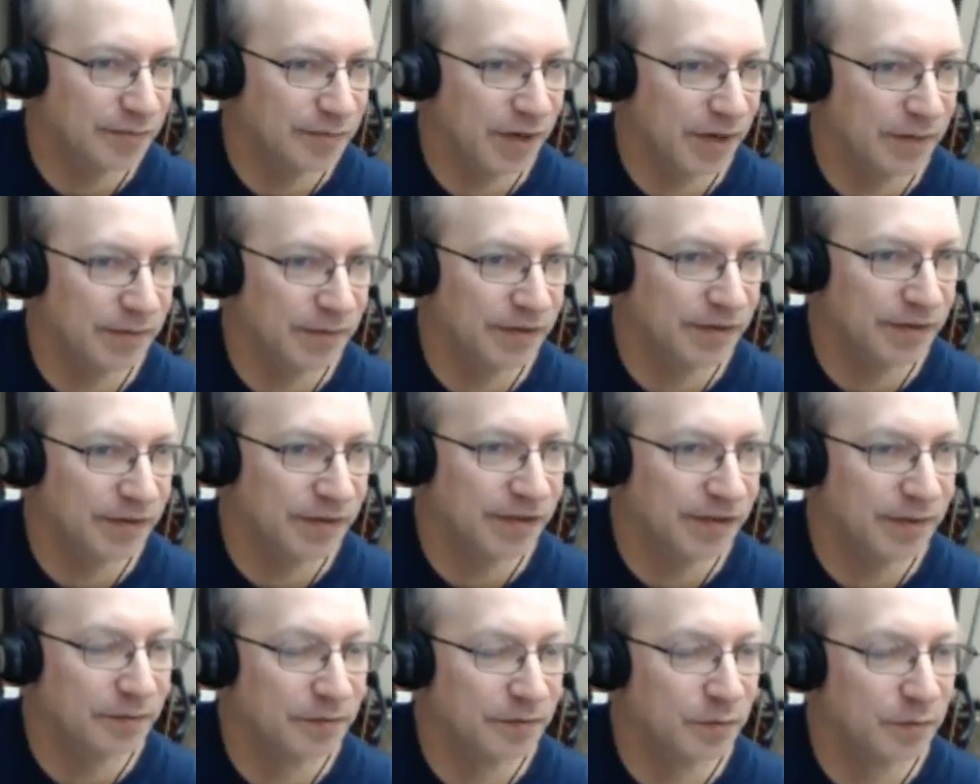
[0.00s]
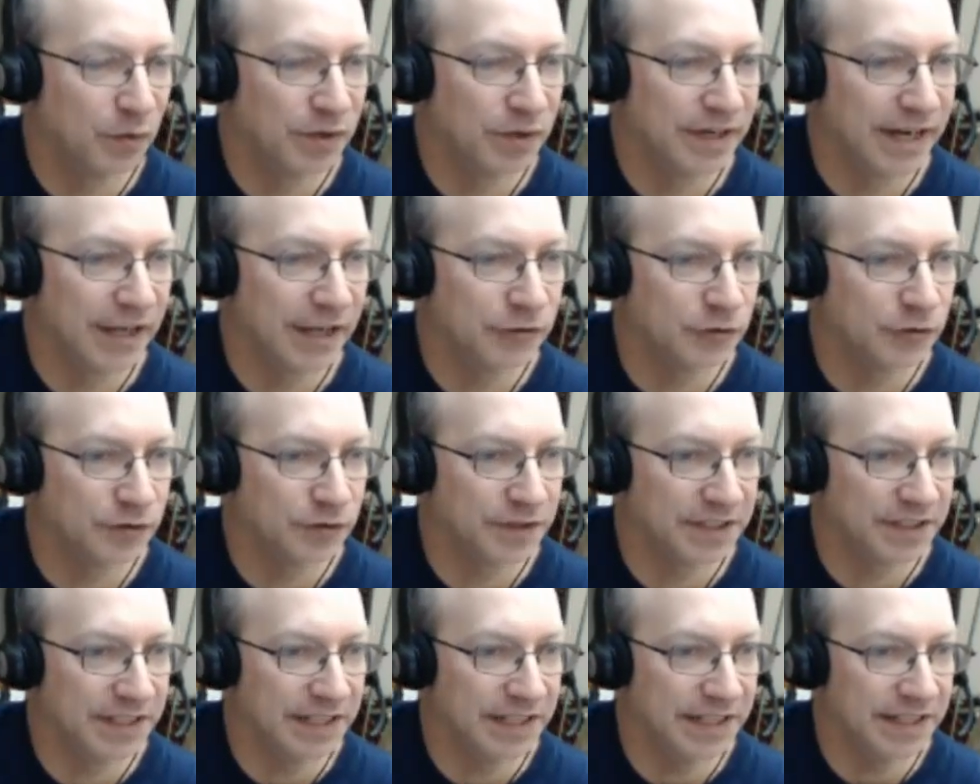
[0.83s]
probably seems more natural
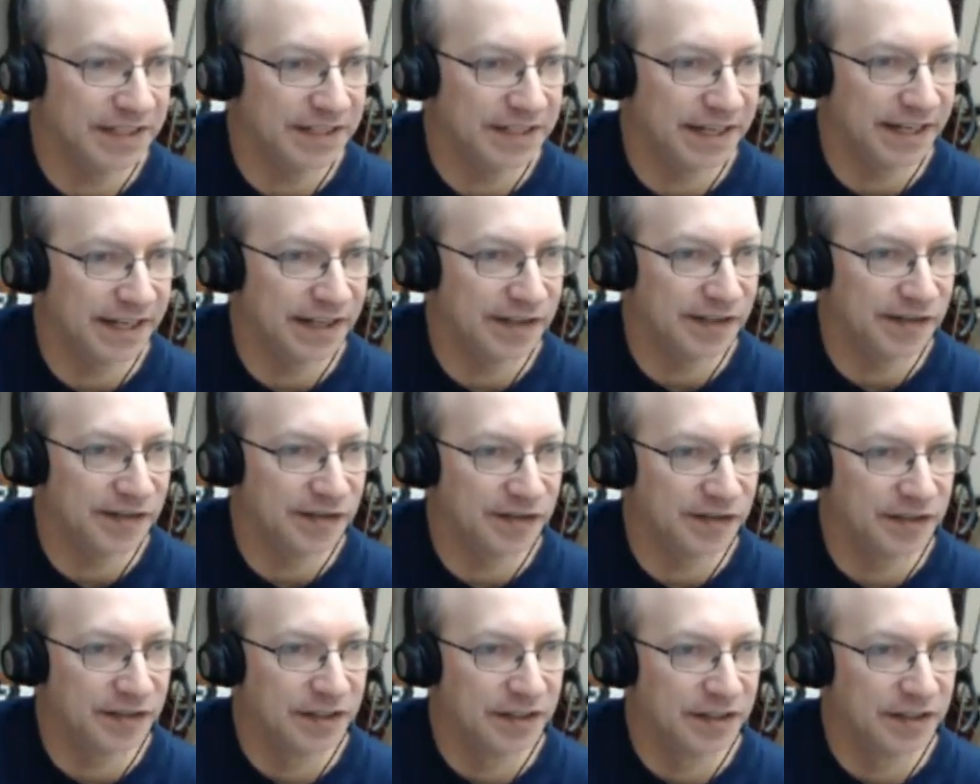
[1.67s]
than e takes,